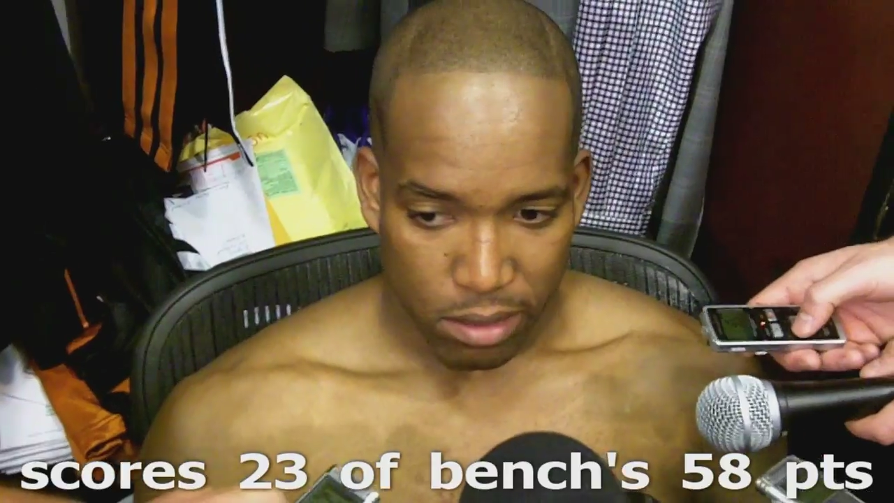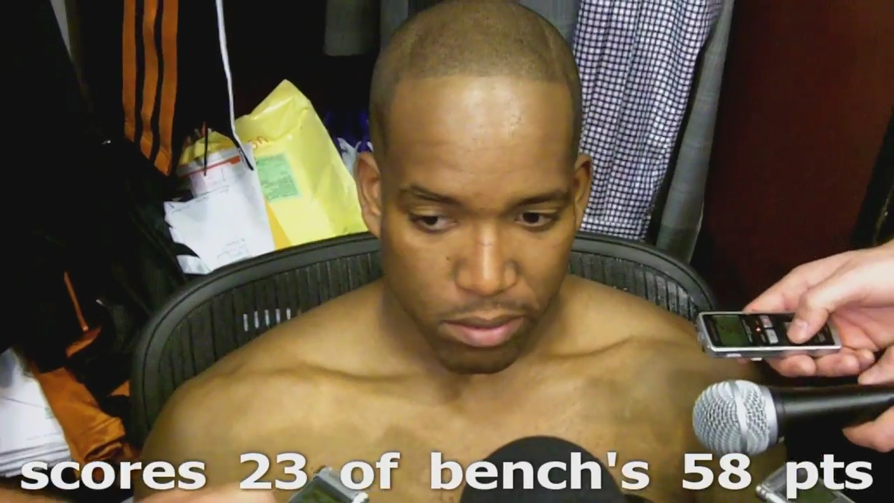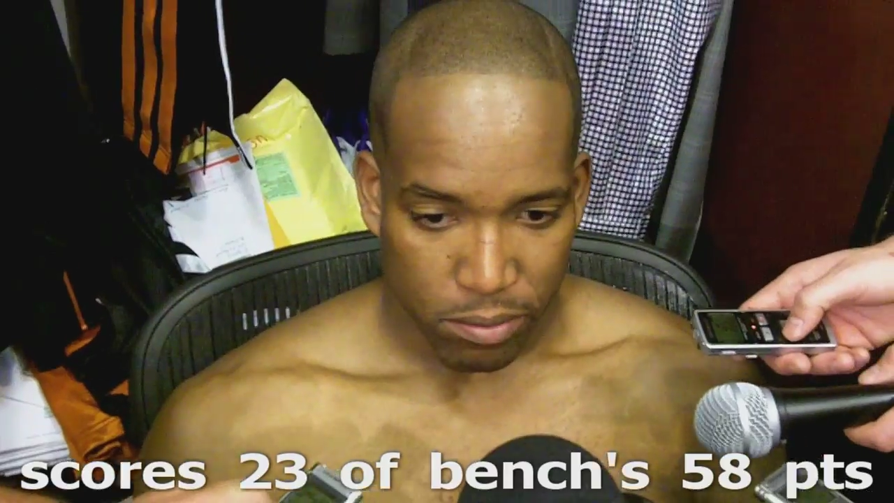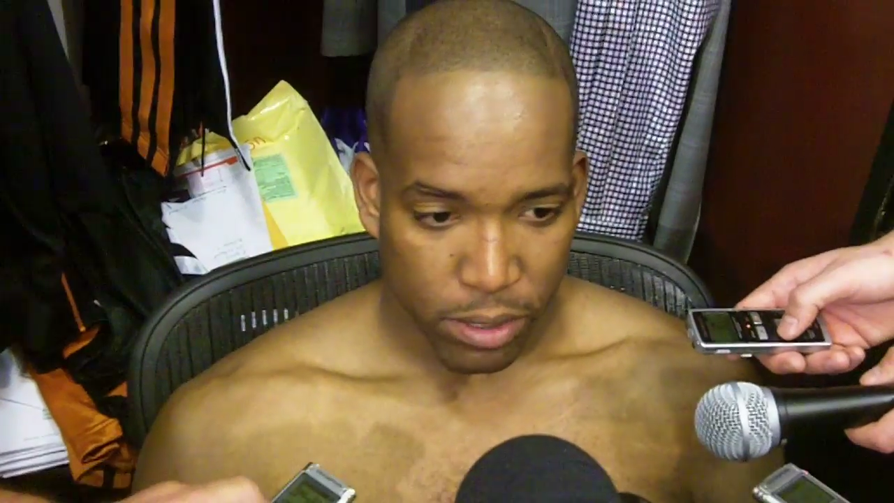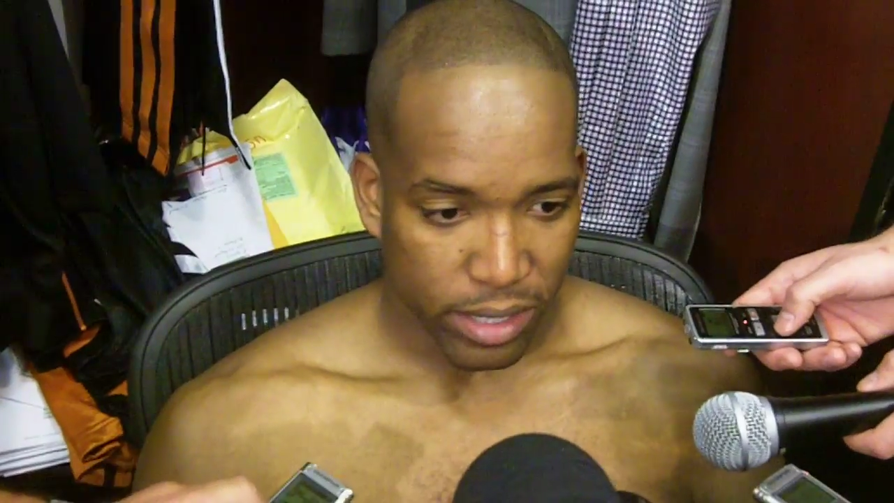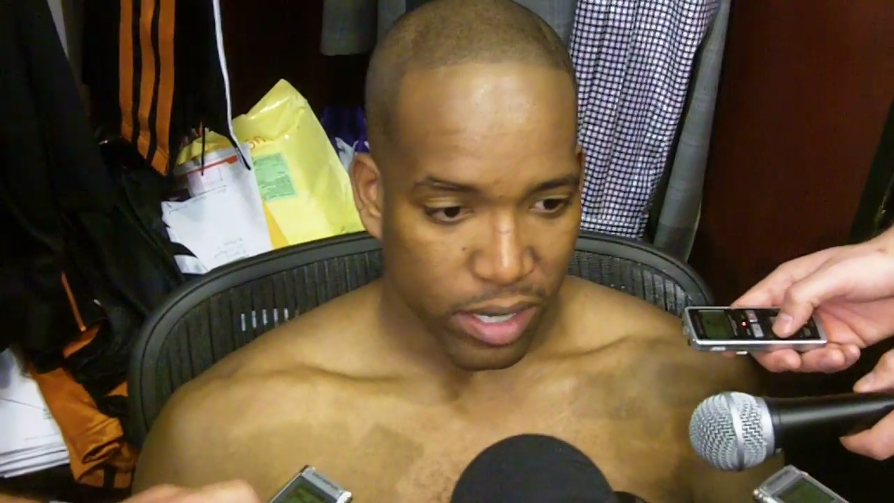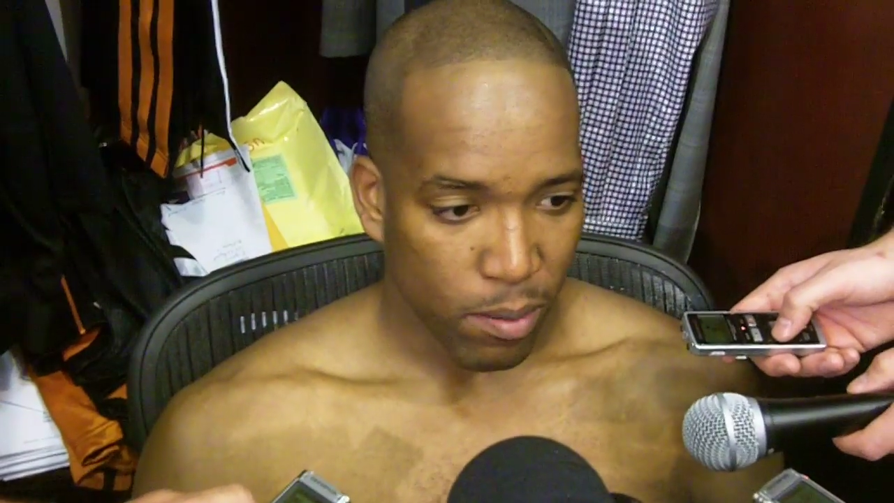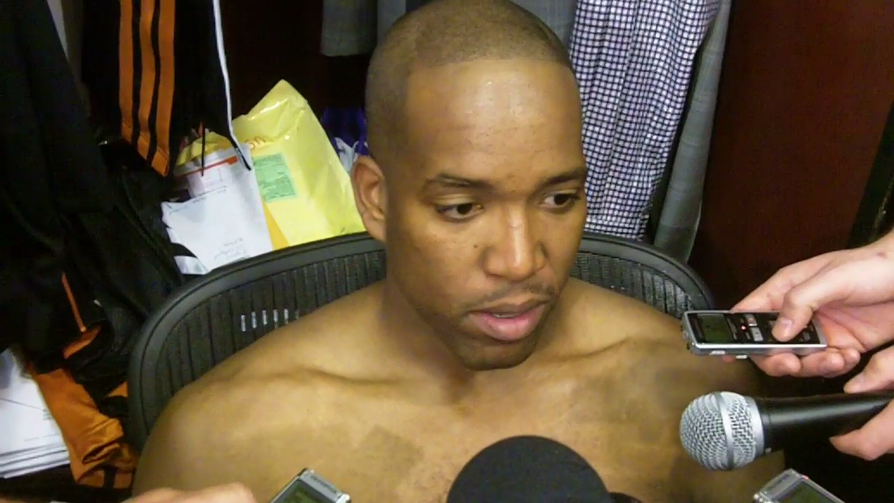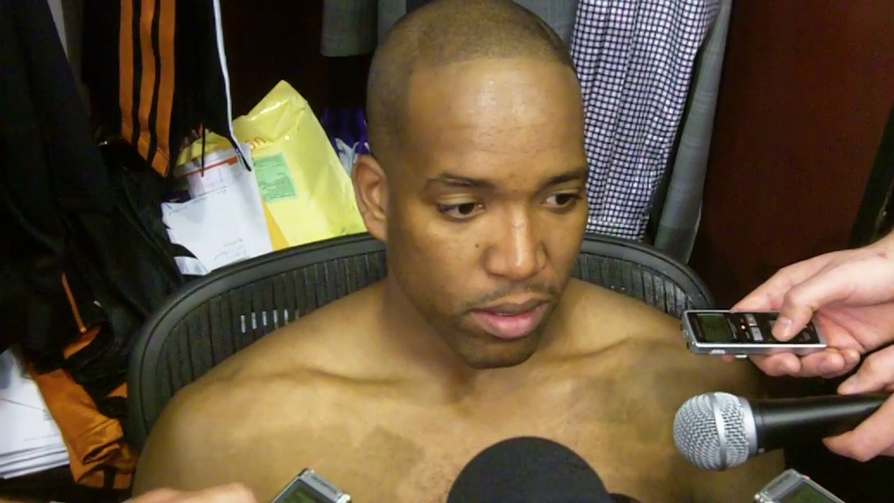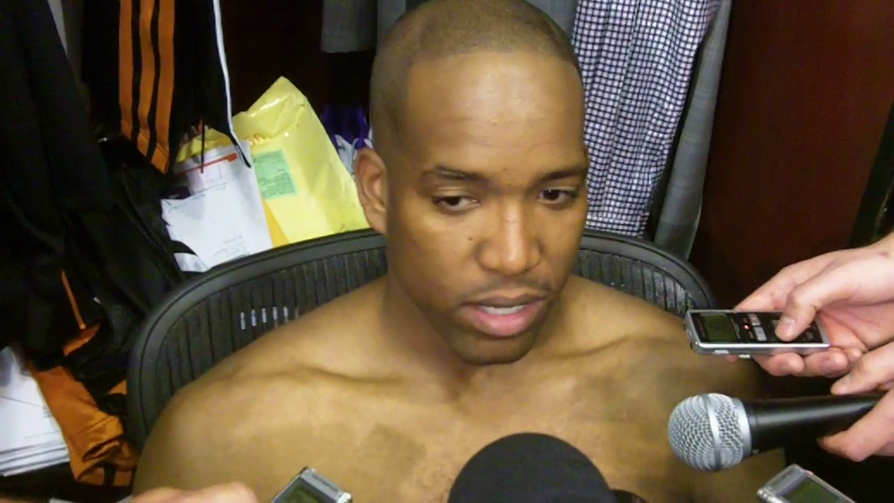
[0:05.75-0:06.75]

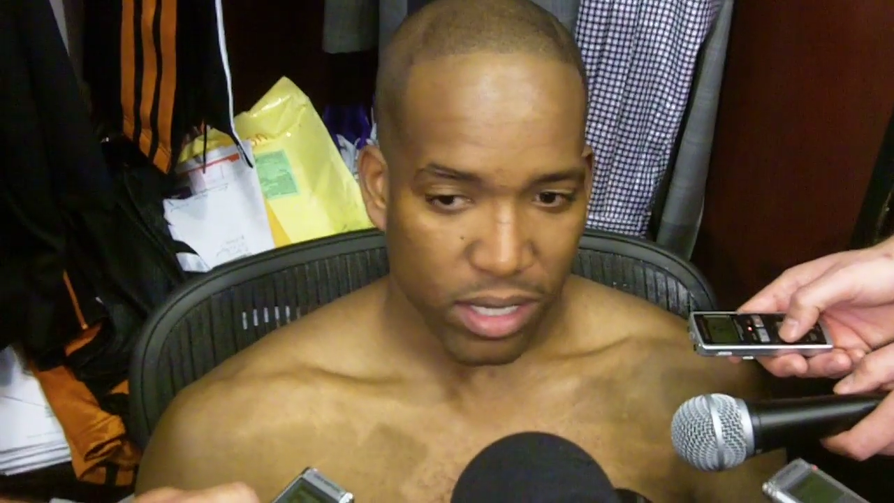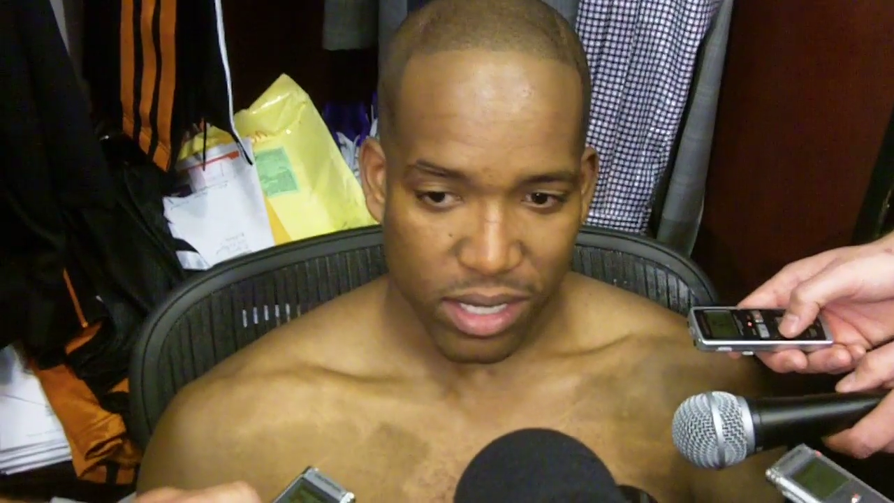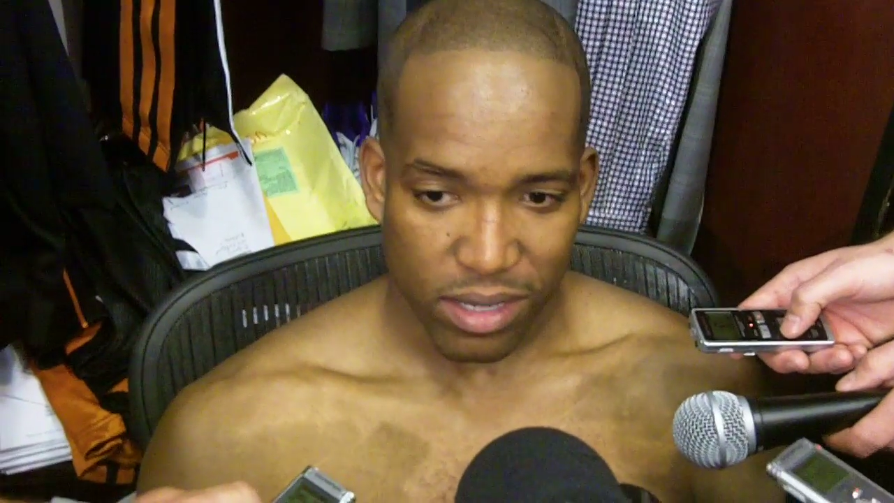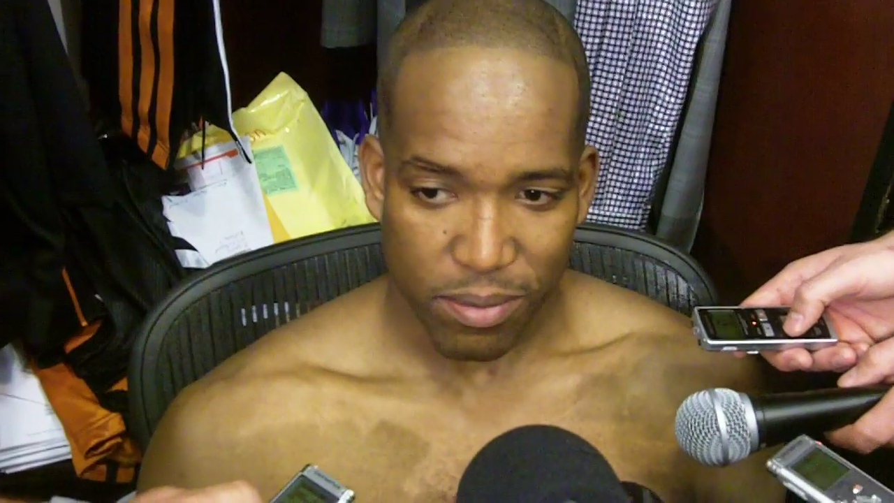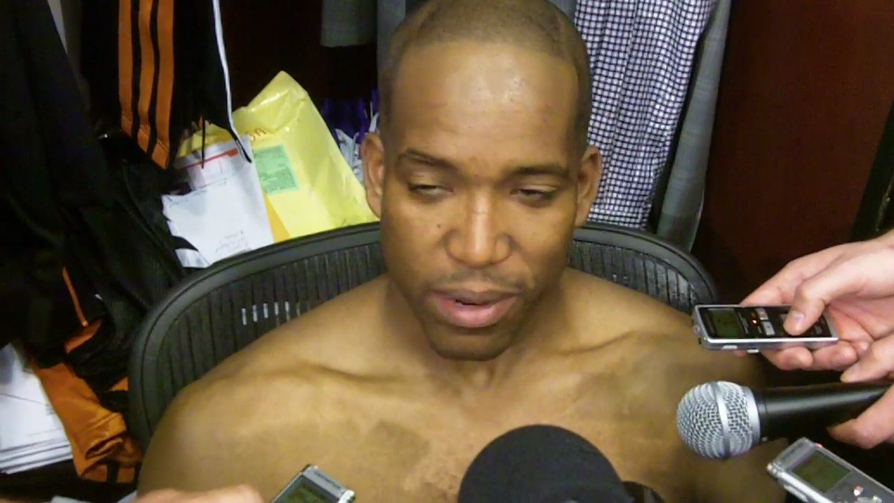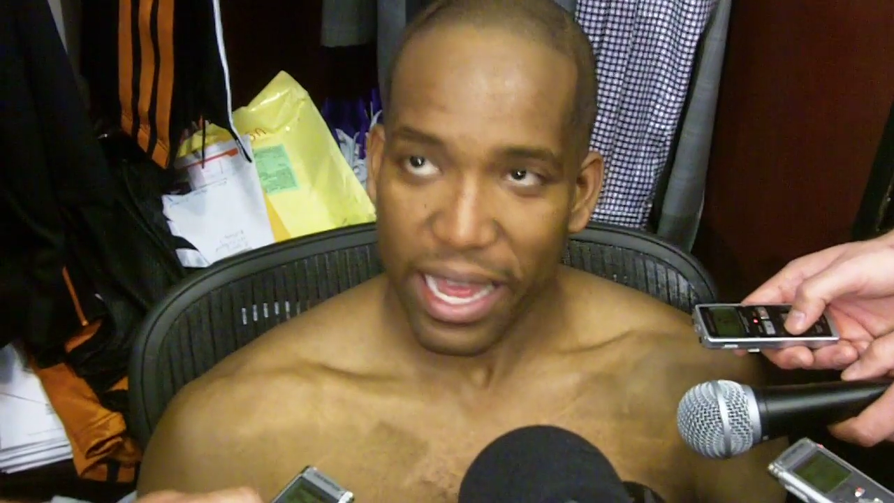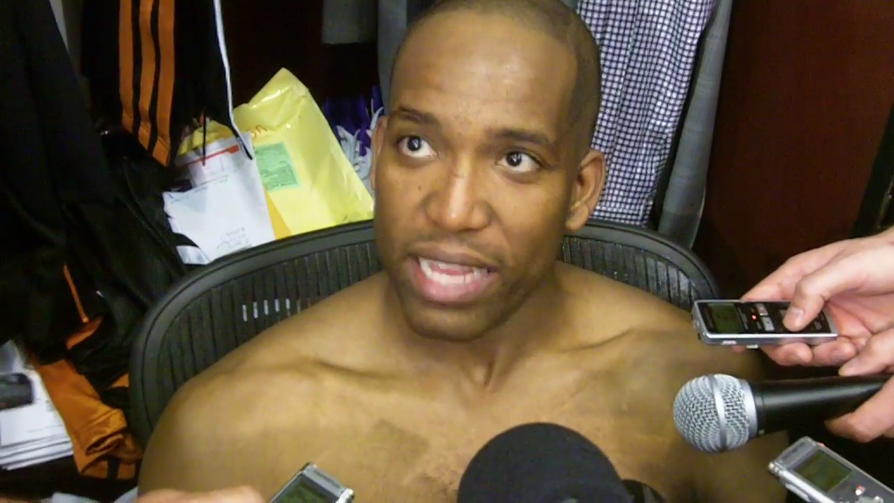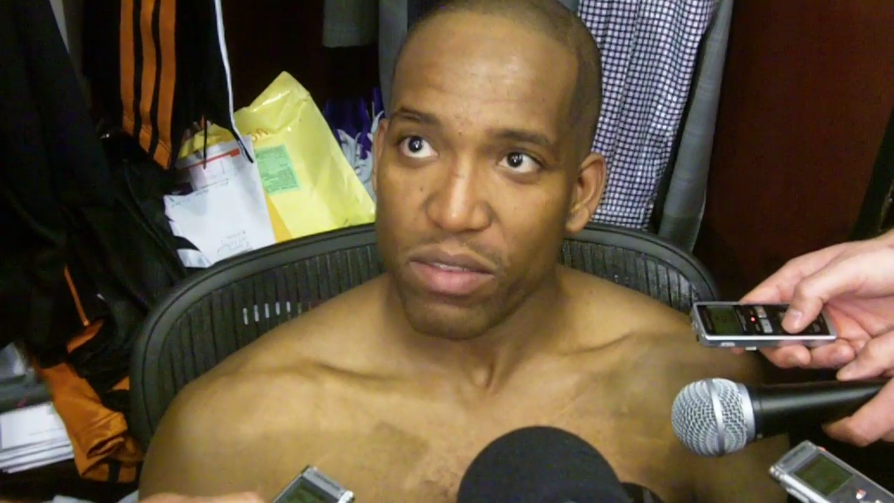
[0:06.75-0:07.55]
predetermined plans.